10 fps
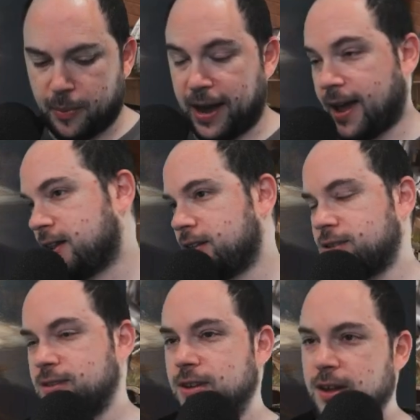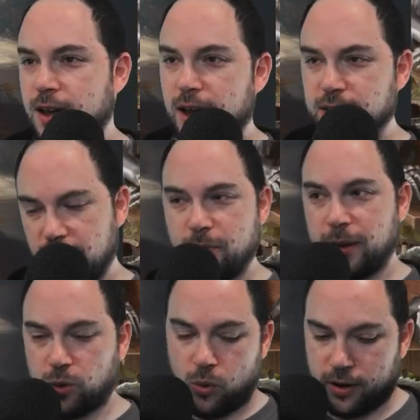back out of this. Enough
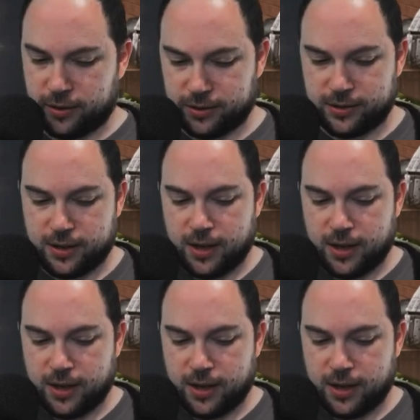about the wonders.